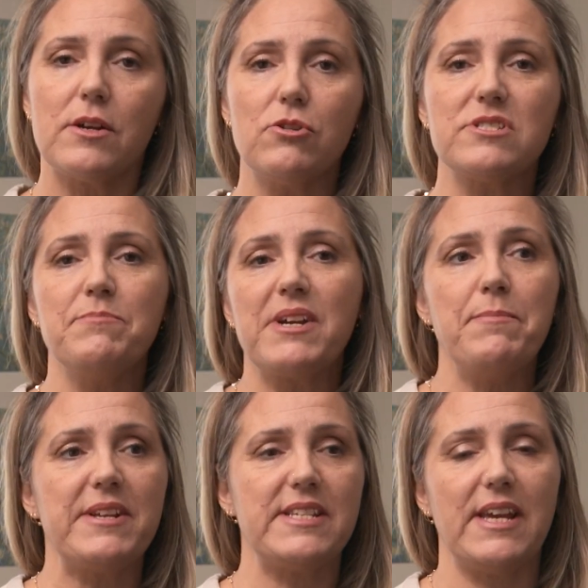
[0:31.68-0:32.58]
The Customer
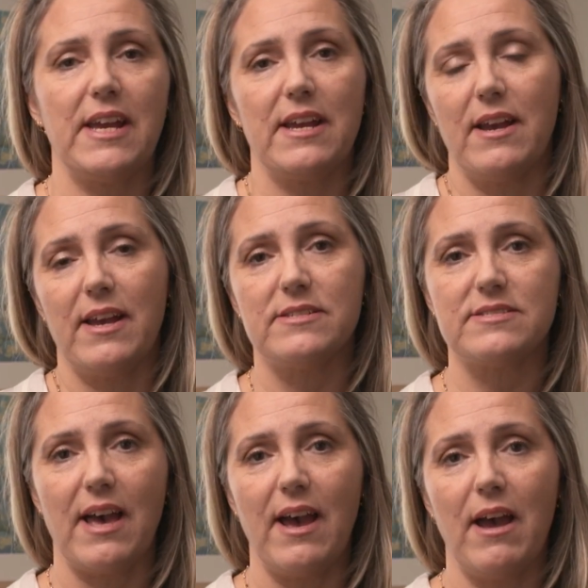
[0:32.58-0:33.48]
Committee is
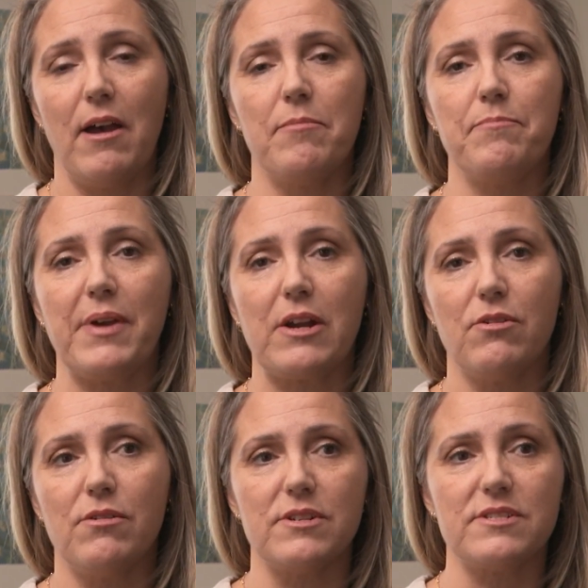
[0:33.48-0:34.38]
there
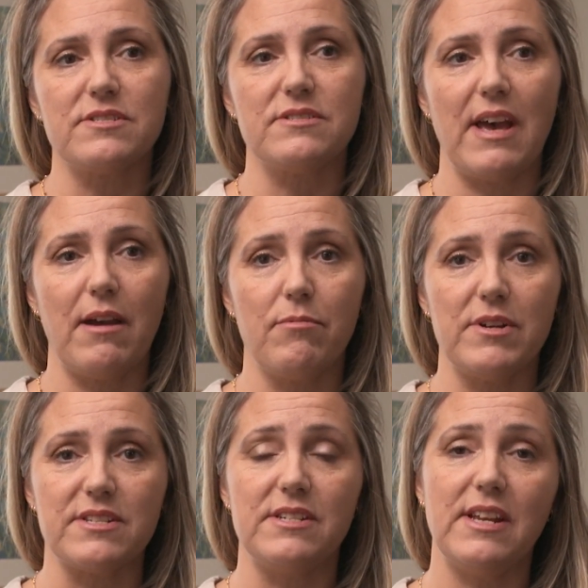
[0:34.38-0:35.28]
because there
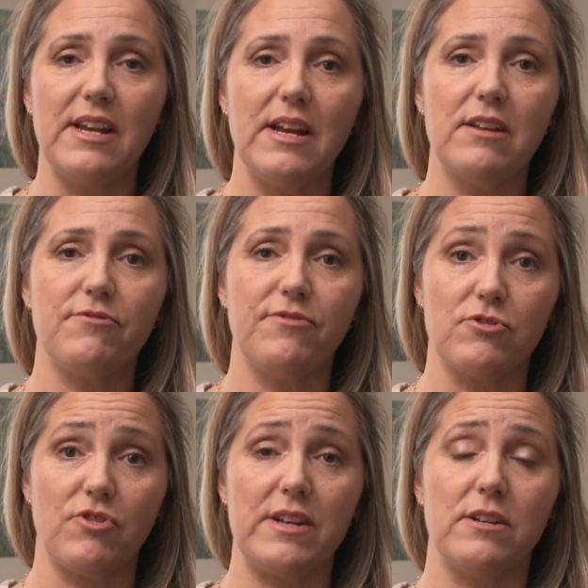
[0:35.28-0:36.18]
was a need for
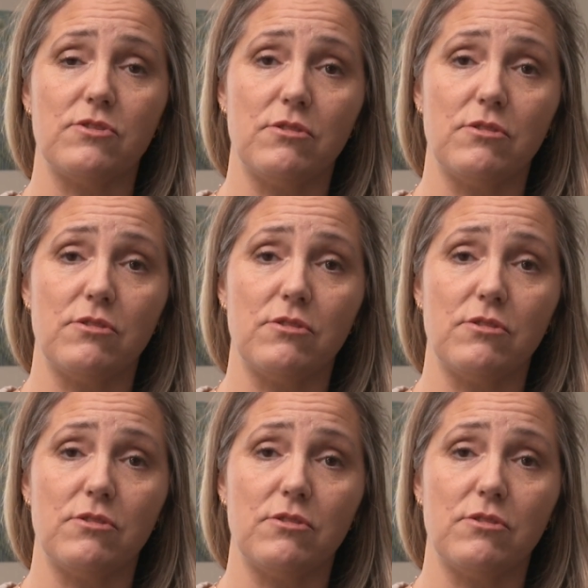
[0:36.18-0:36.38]
Trent and